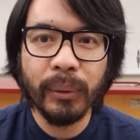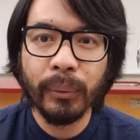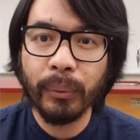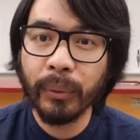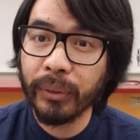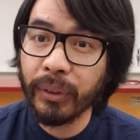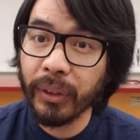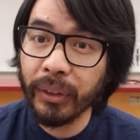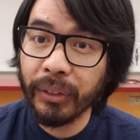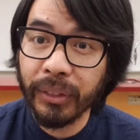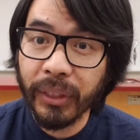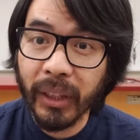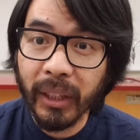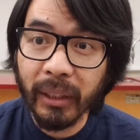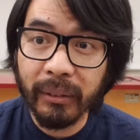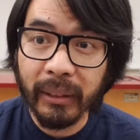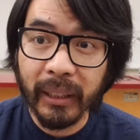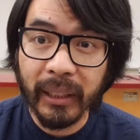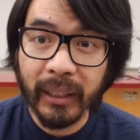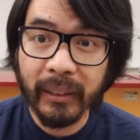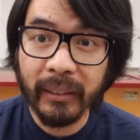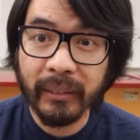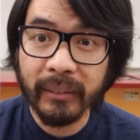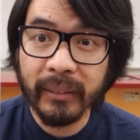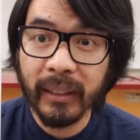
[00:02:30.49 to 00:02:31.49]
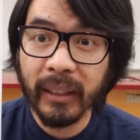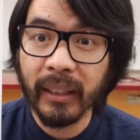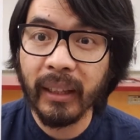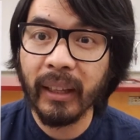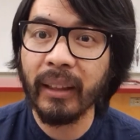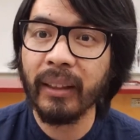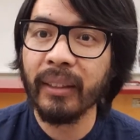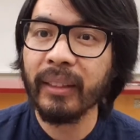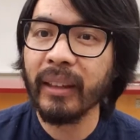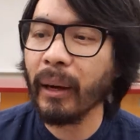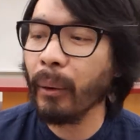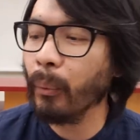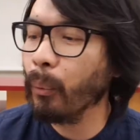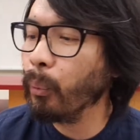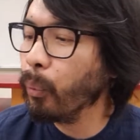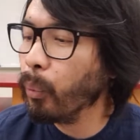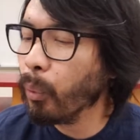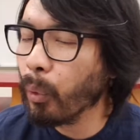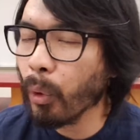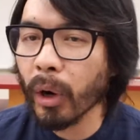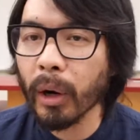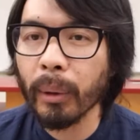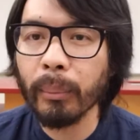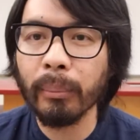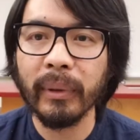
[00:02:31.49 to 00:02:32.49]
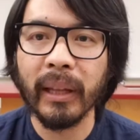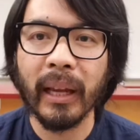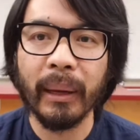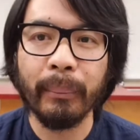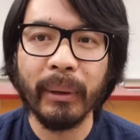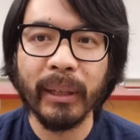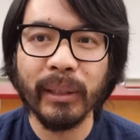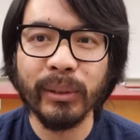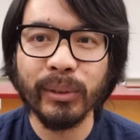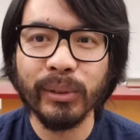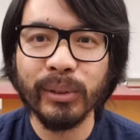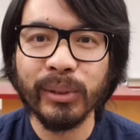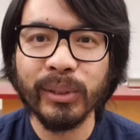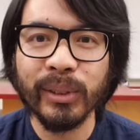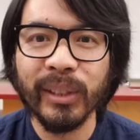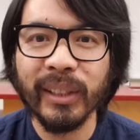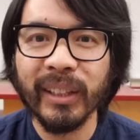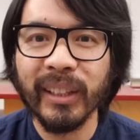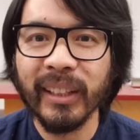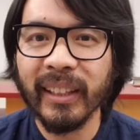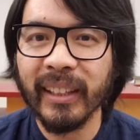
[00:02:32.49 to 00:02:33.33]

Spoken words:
with the theory that warm lemons